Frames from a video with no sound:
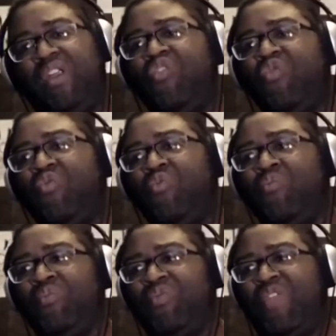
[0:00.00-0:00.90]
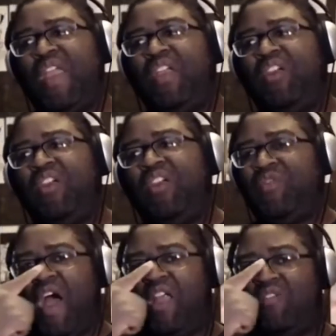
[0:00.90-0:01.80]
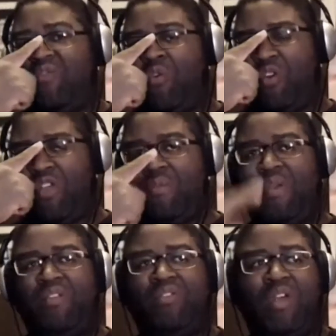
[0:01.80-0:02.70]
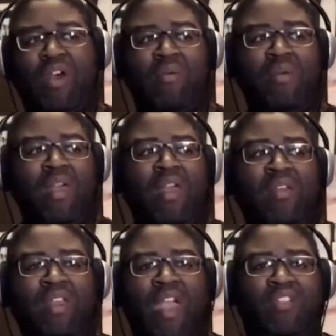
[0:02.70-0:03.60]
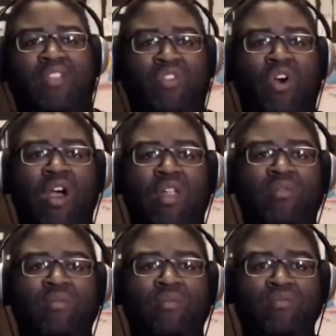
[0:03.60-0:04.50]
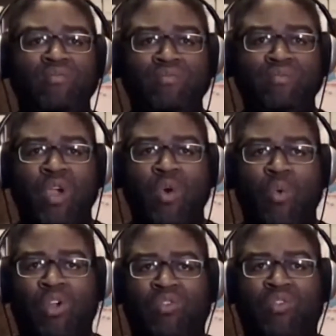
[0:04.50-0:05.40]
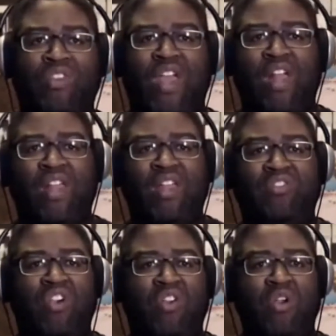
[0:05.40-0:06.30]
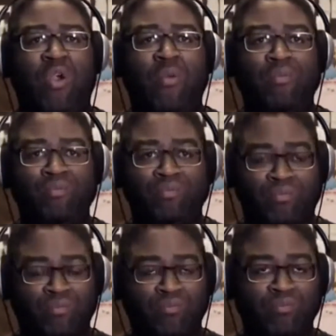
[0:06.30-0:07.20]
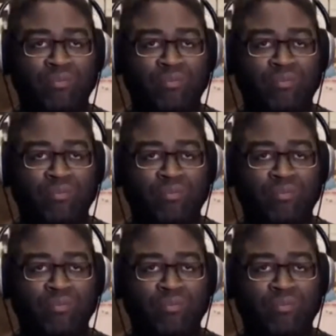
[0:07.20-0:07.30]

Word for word: new things we've gotten for them is Gaston works for the Talion Charter. And